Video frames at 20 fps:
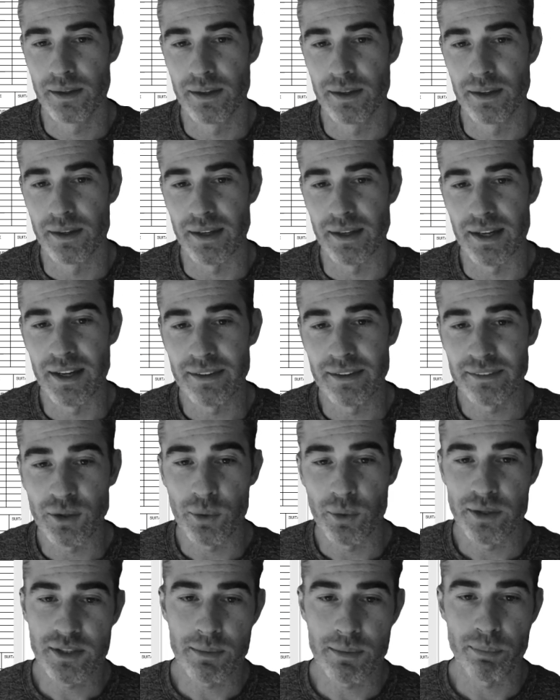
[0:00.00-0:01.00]
It's
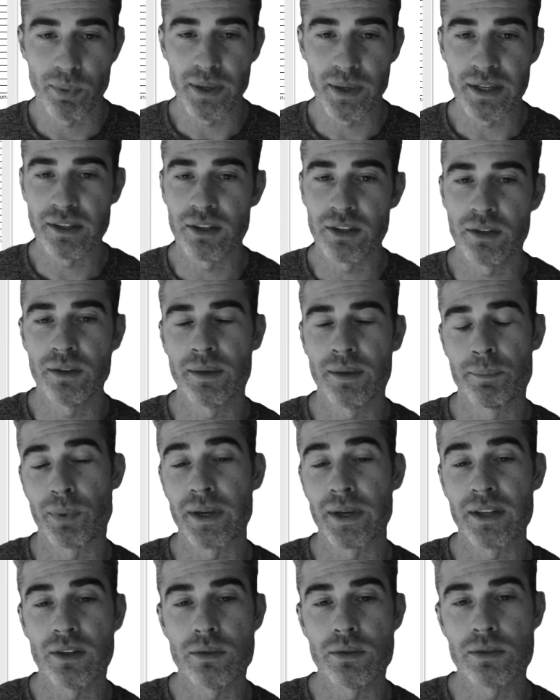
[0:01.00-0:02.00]
going to bring
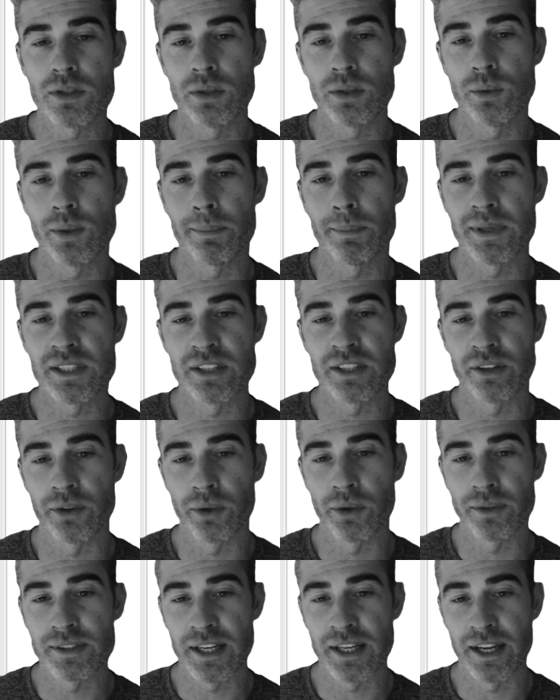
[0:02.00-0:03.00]
you to a material
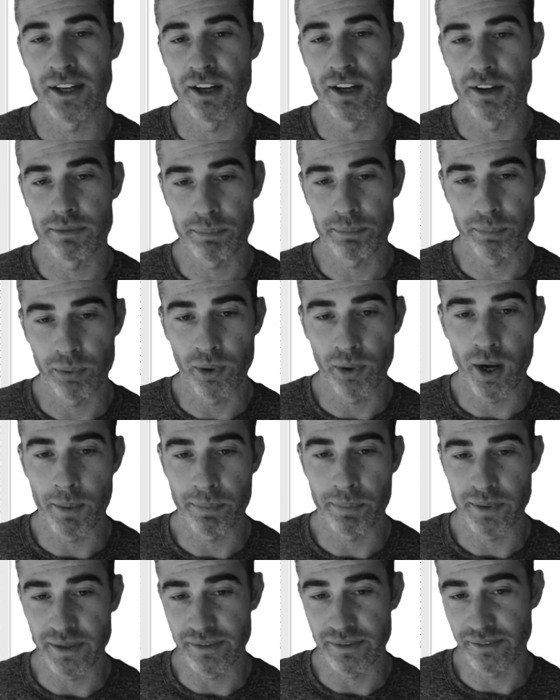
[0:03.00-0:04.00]
takeoff
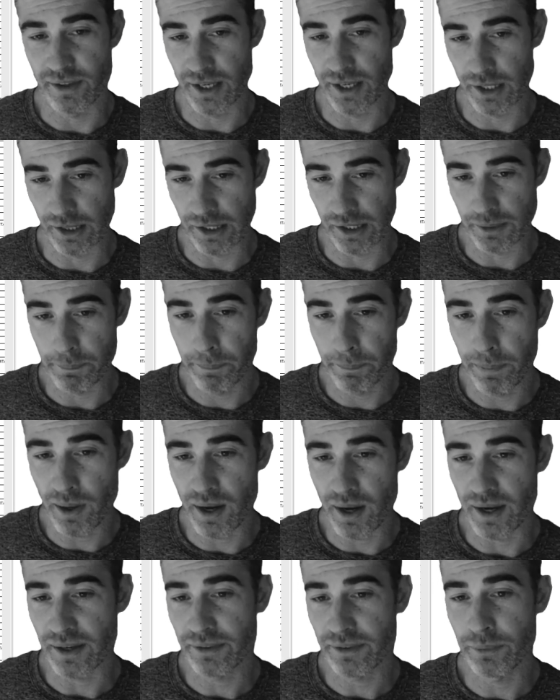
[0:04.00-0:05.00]
properties dialog
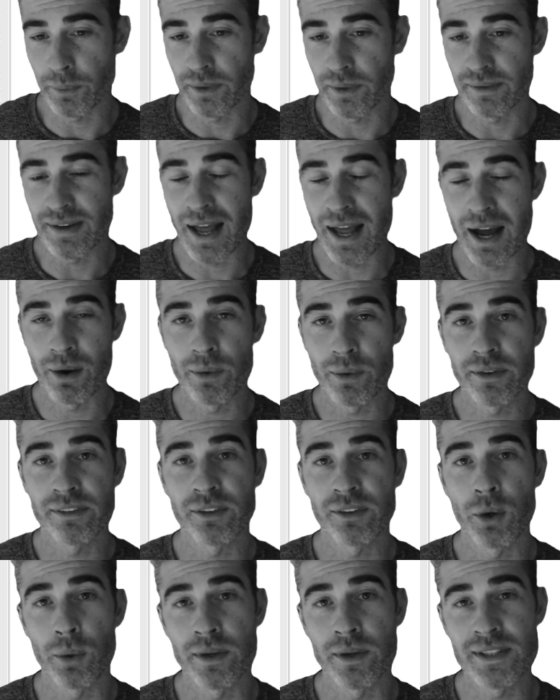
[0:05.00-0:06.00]
box where now it's
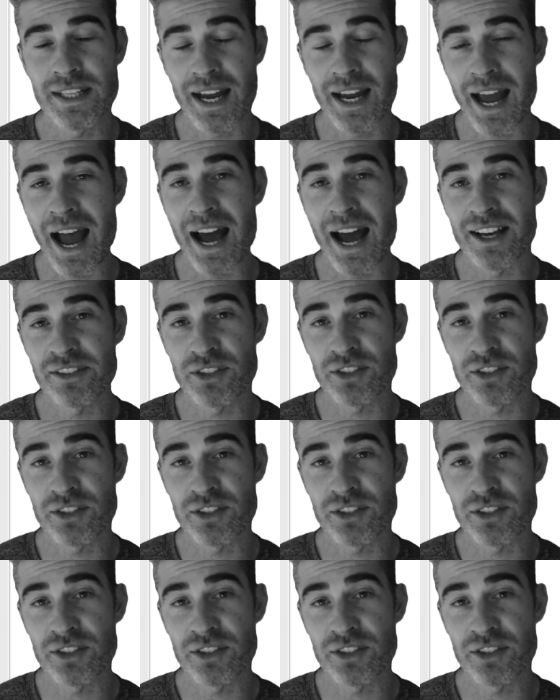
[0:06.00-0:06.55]
going to ask